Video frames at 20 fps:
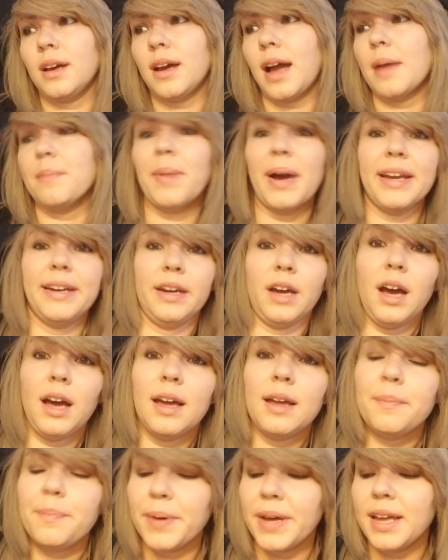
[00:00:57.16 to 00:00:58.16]
I might
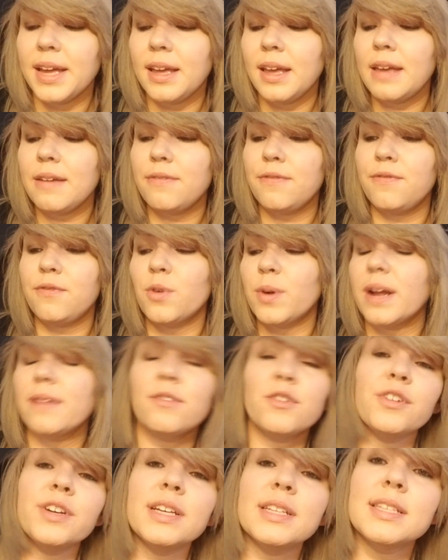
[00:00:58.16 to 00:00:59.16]
not. But if for
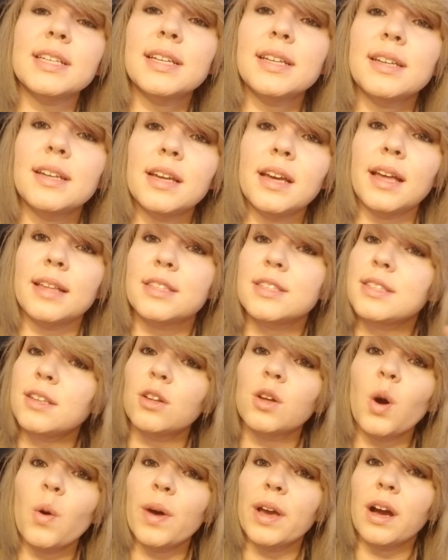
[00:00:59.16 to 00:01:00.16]
whatever reason it's
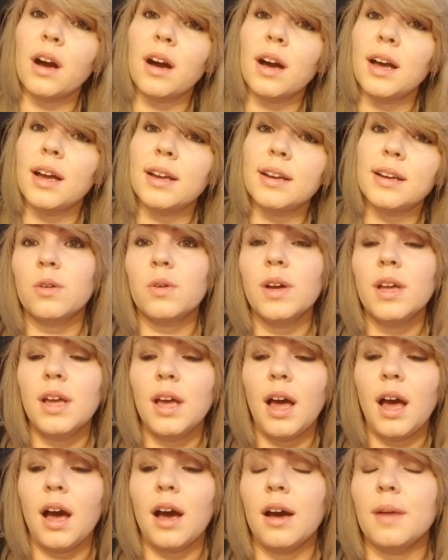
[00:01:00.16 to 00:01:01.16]
still going on,
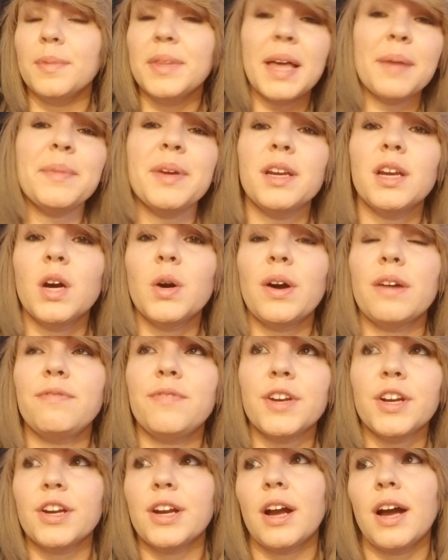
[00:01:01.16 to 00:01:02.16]
let me know. I
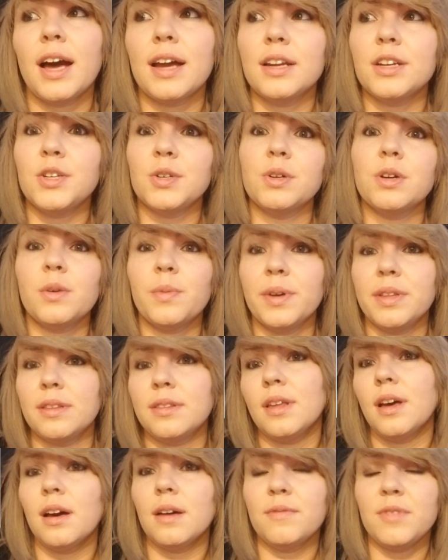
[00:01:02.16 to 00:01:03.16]
figured out how to do it
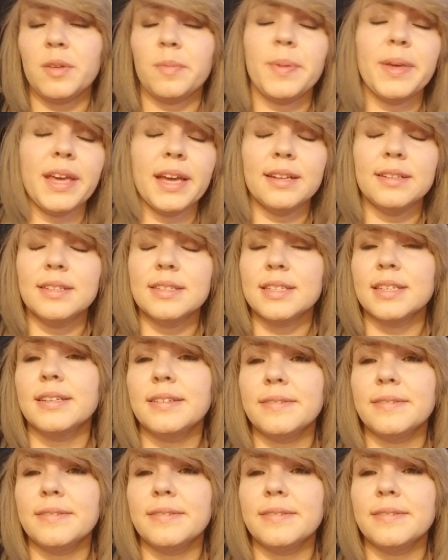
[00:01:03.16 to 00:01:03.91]
with VPNs